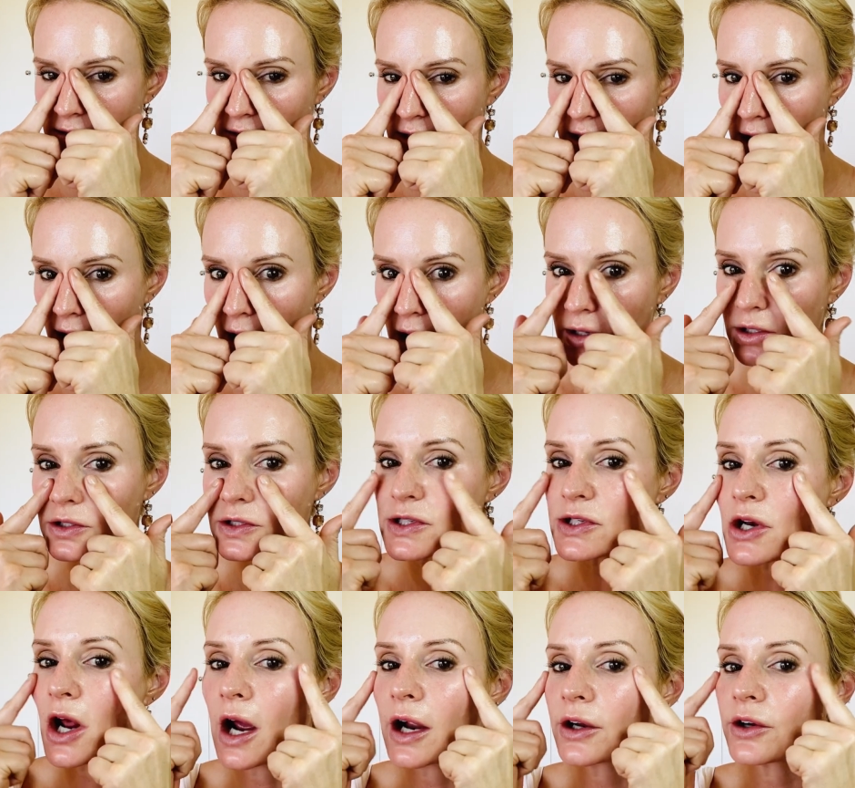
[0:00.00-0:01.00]
I can't use
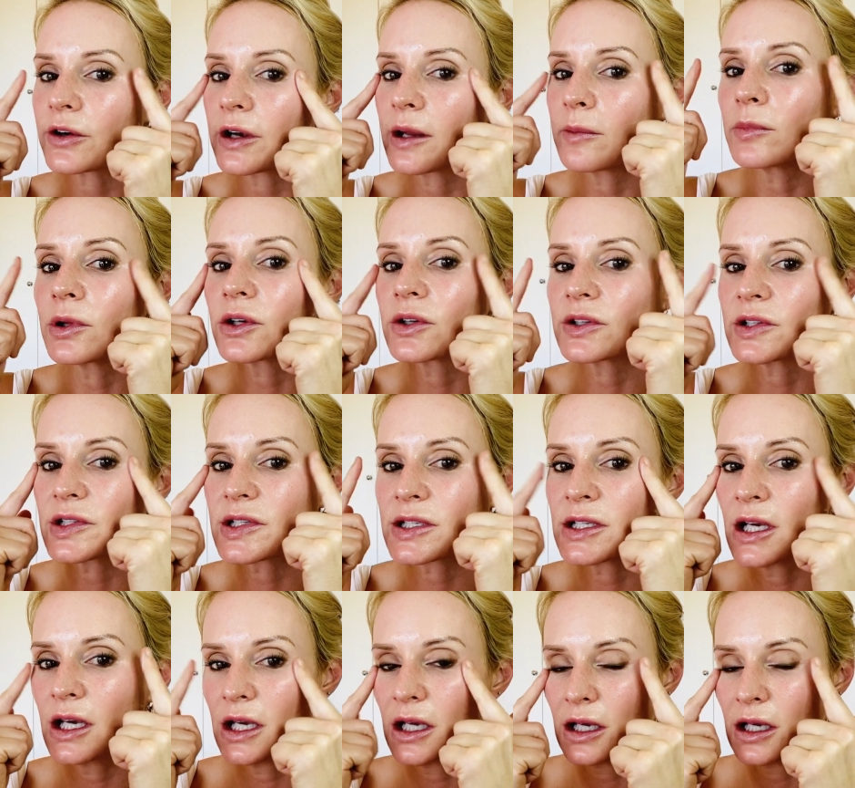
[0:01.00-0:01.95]
an eye cream because